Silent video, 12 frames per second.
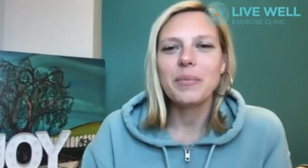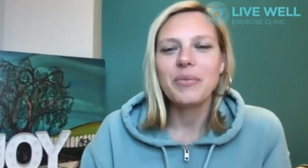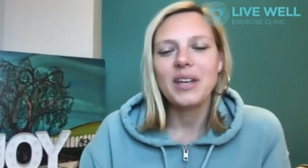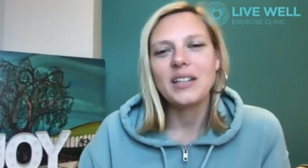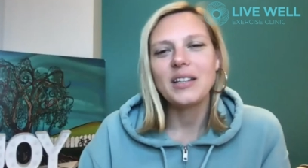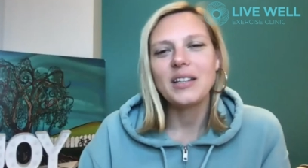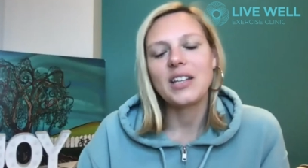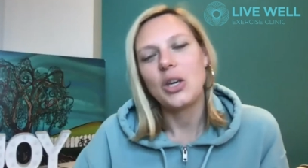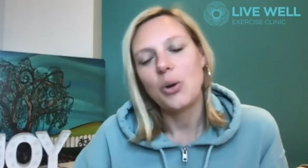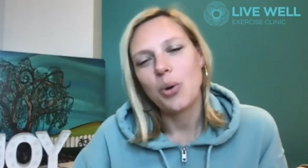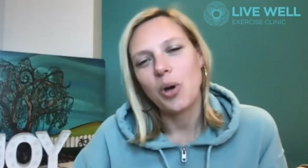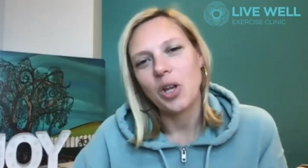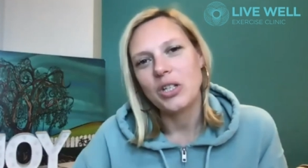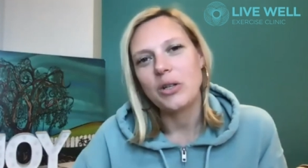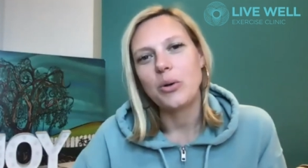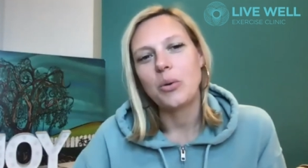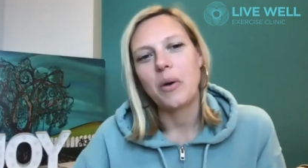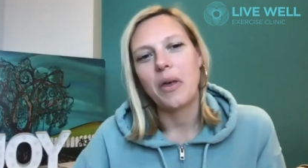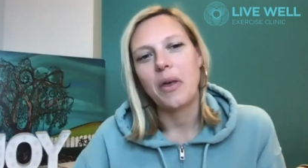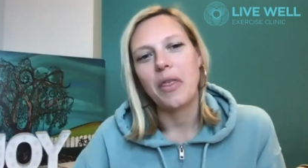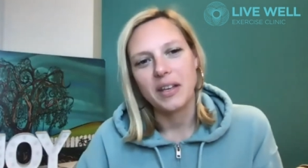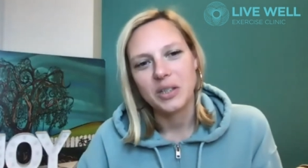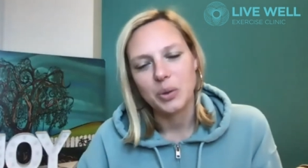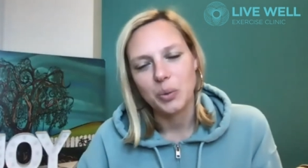are some things that you can do
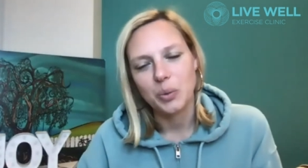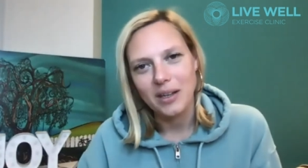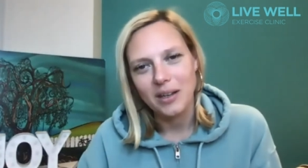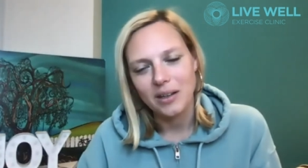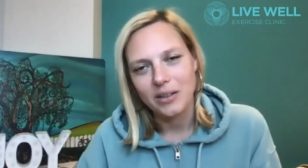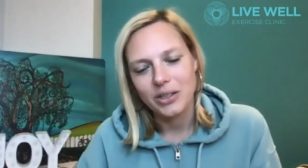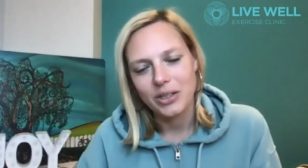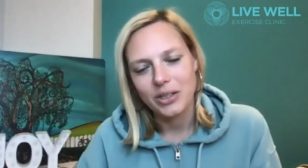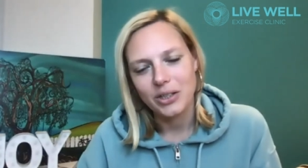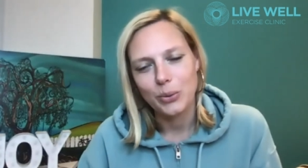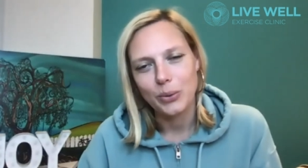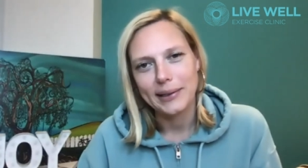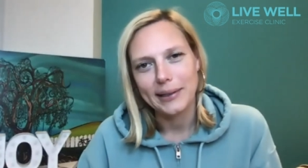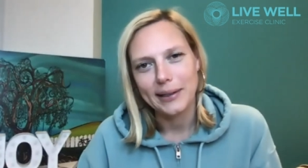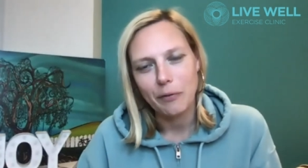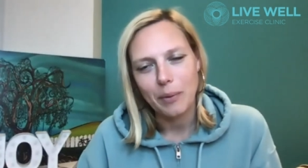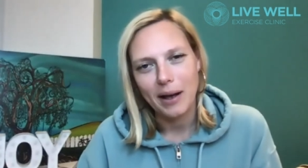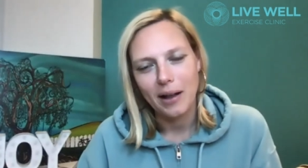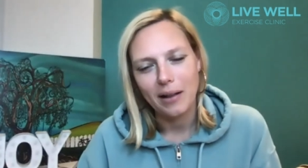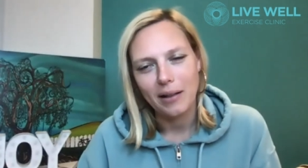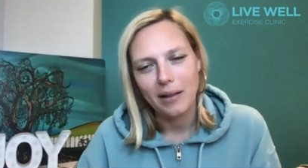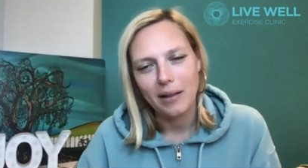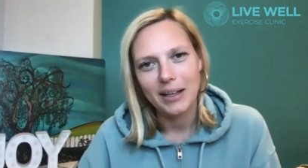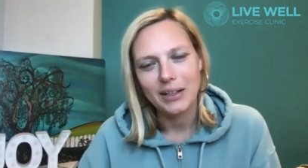this week to live
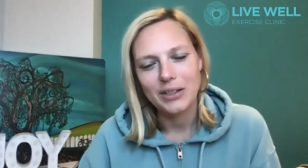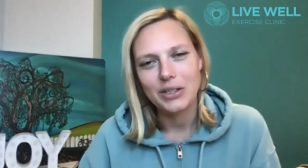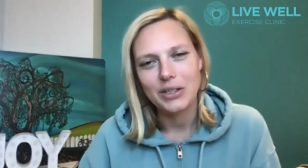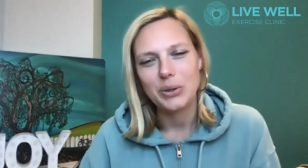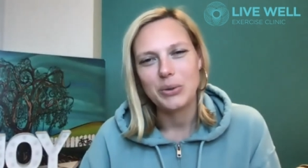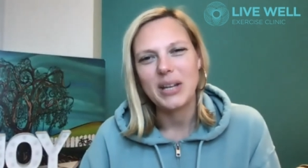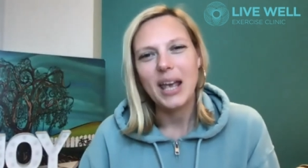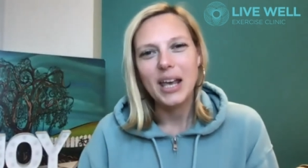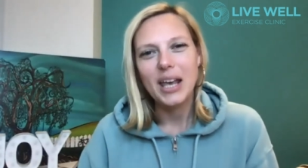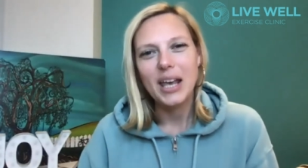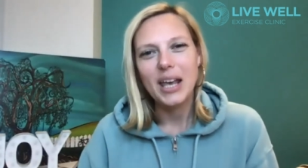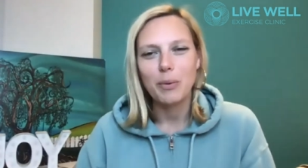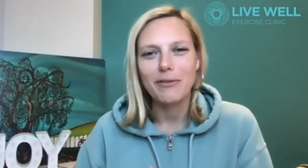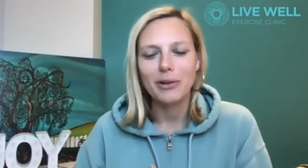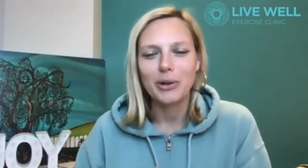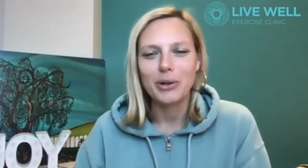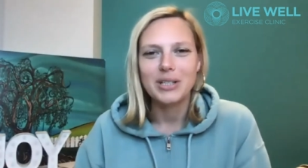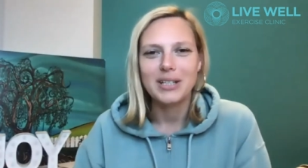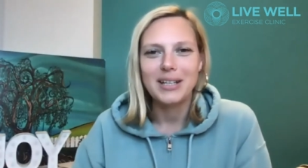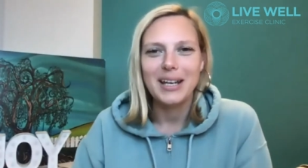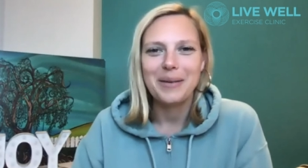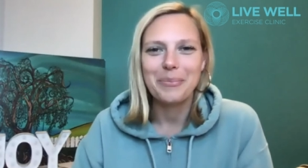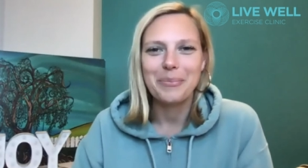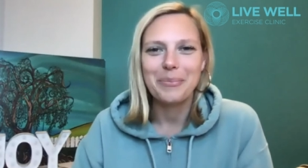well and to take what we've learned
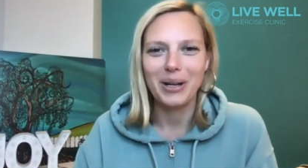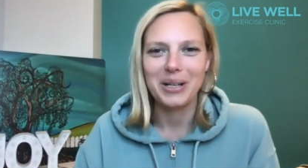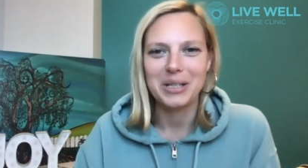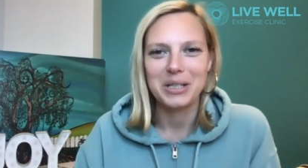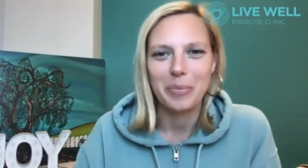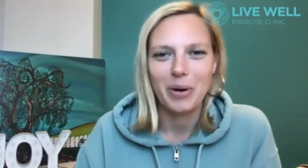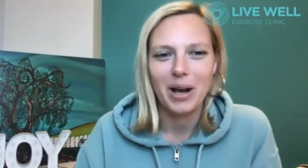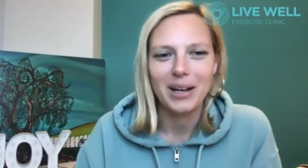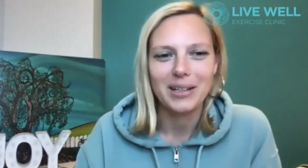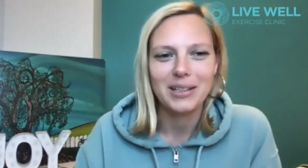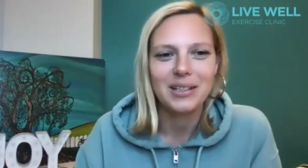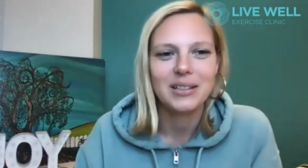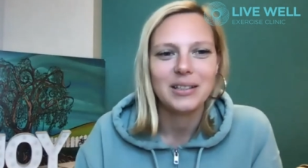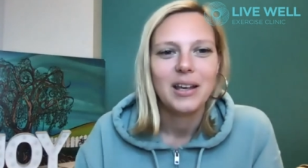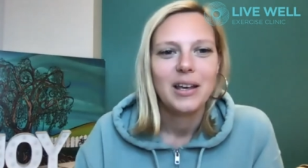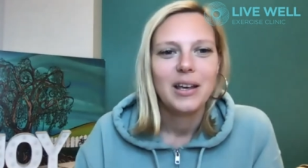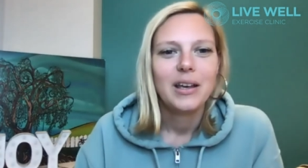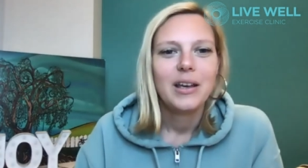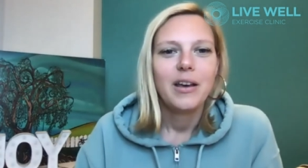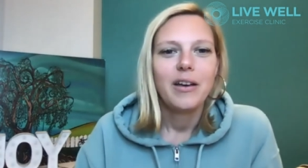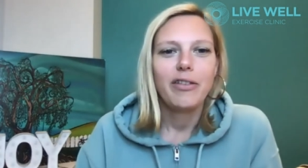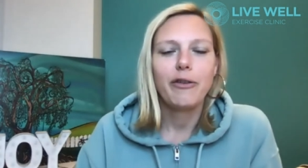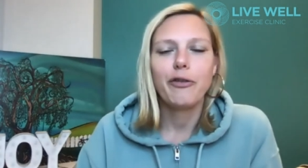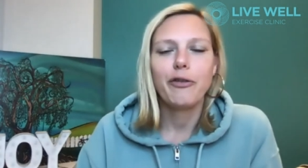today and put it into practice?
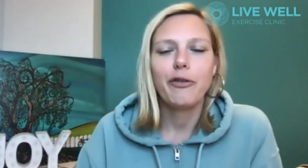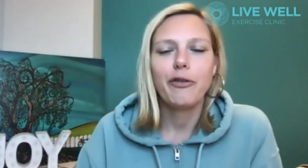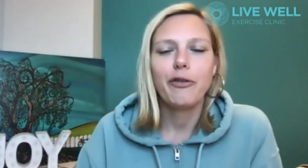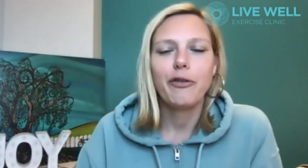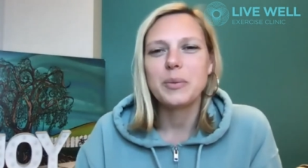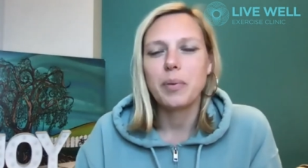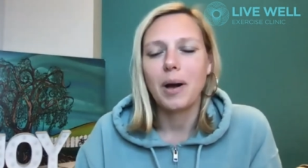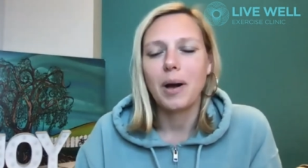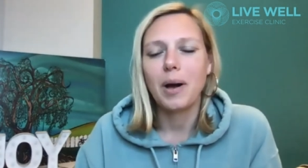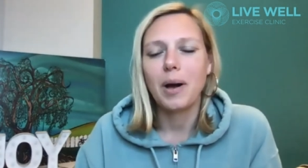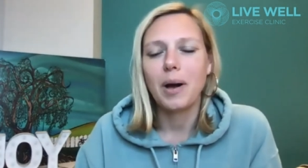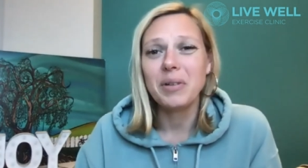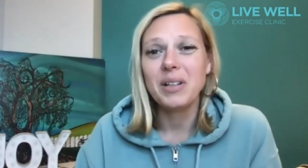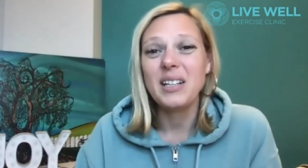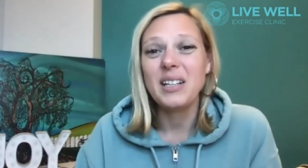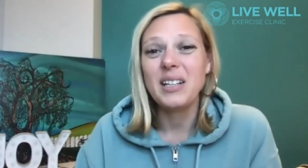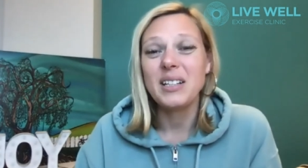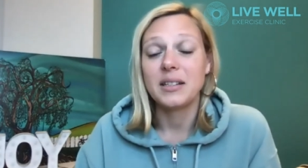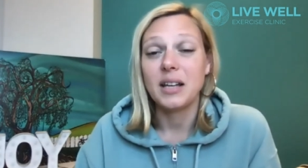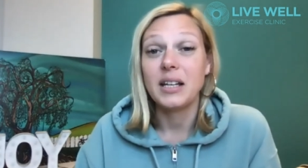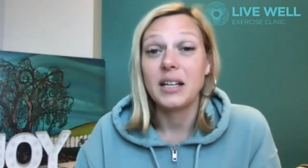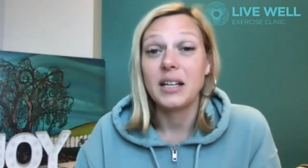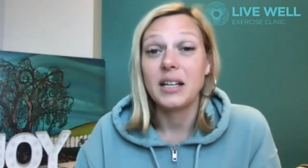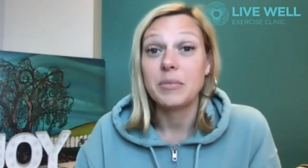The first one is probably really set
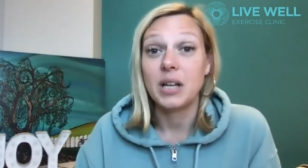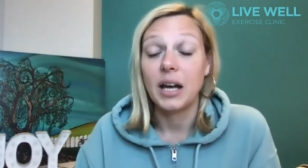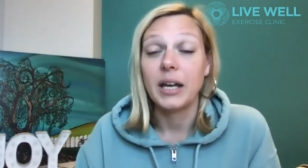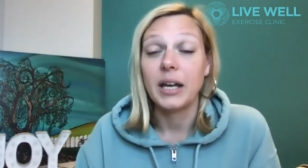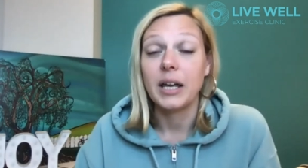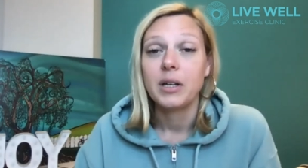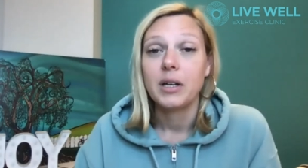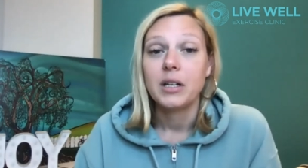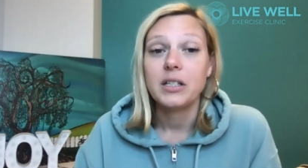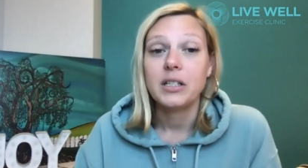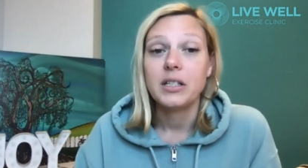aside some time